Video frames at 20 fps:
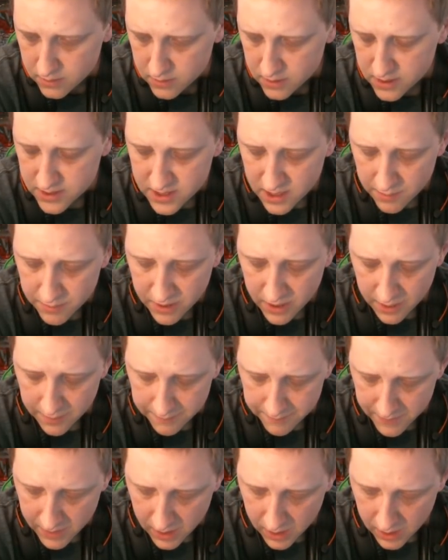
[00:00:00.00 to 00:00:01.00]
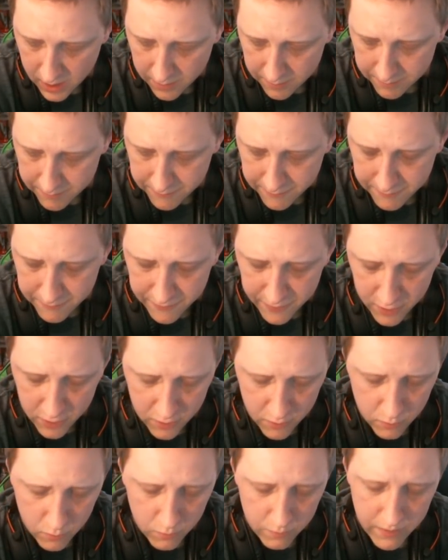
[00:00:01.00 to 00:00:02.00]
to sum it up,
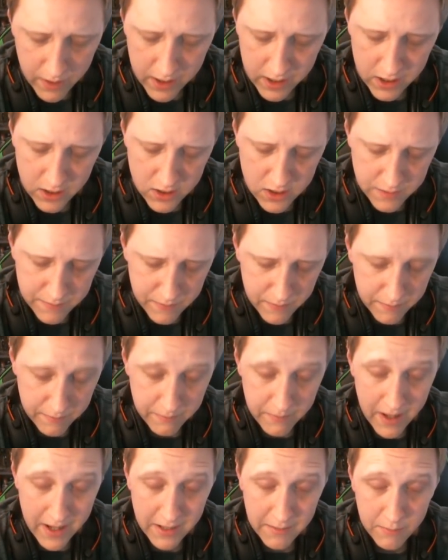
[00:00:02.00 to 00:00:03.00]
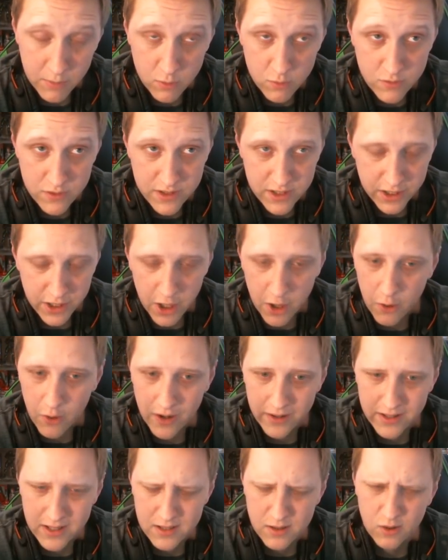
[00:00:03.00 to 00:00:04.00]
many moons ago
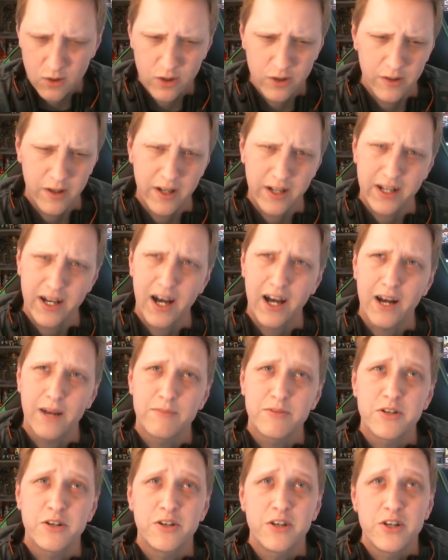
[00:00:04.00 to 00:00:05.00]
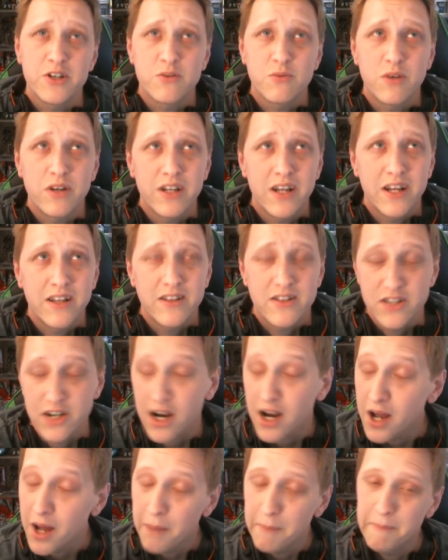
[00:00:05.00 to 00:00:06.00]
at this, oh my god, I'm turning 28 this year.
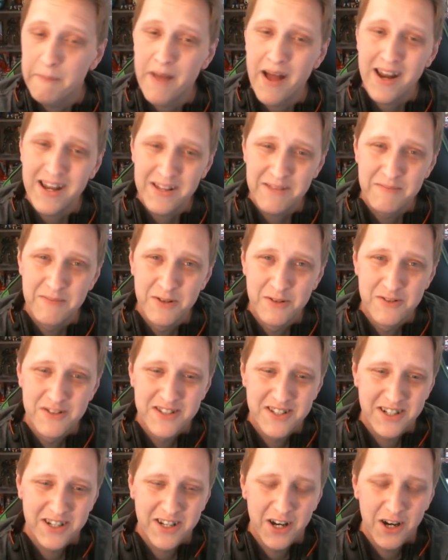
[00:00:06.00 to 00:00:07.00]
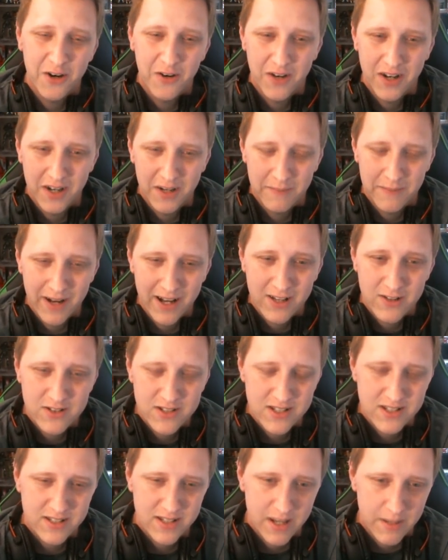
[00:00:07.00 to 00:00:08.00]
Many moons ago, I
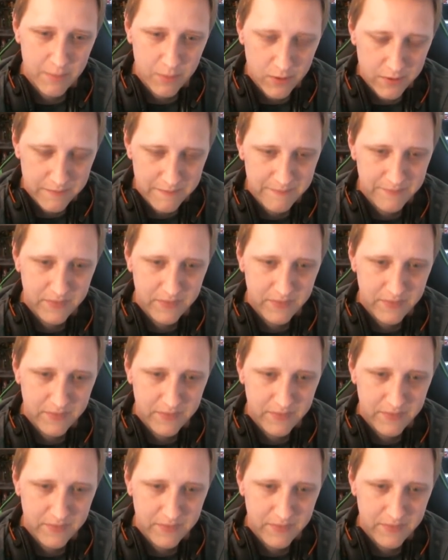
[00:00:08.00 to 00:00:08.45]
used to skateboard.